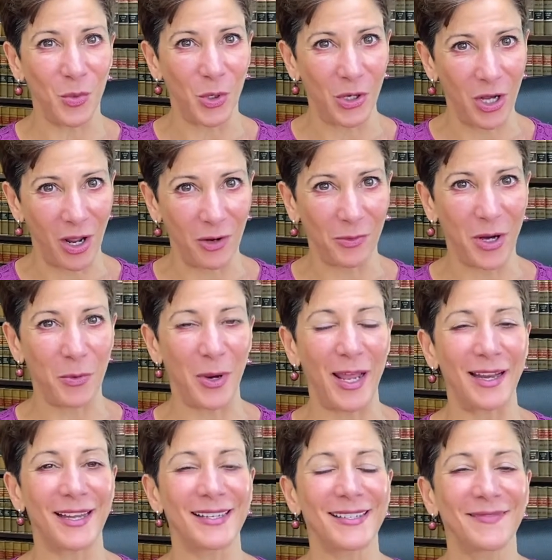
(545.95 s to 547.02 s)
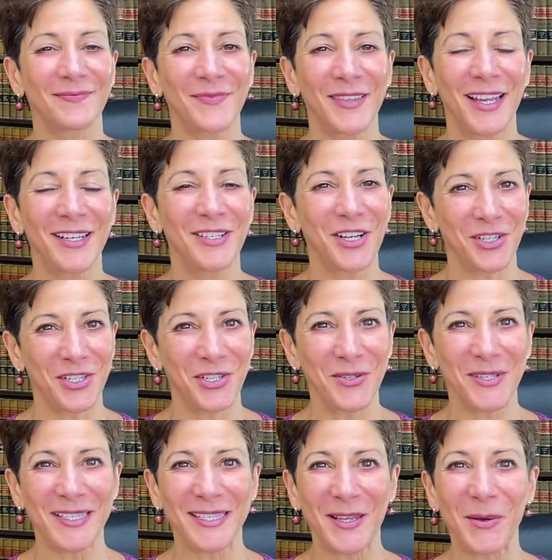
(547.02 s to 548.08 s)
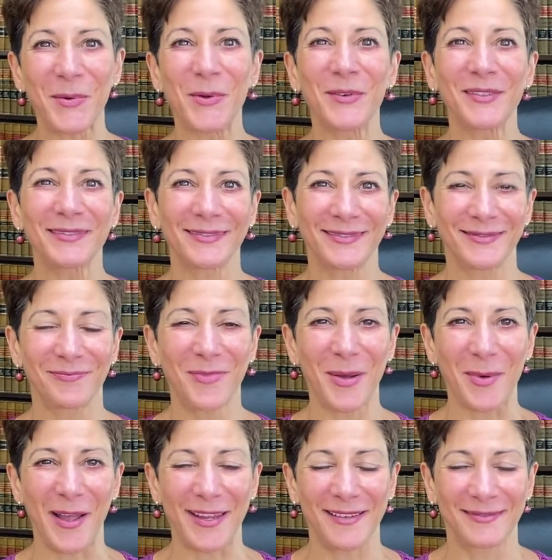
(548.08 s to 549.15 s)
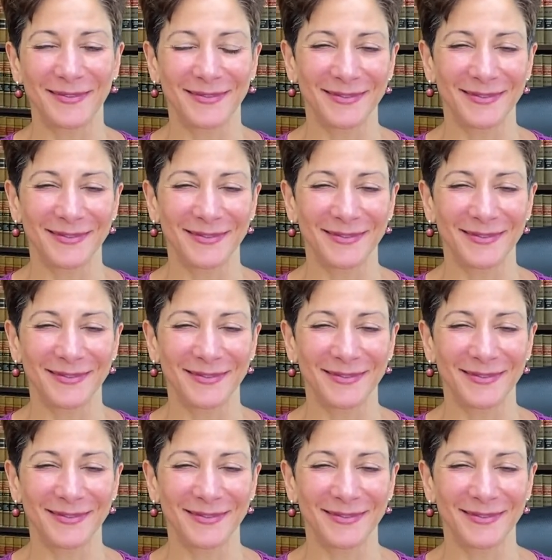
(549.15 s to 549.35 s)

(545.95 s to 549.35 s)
You would not regret it. Talk to you soon. Bye-bye.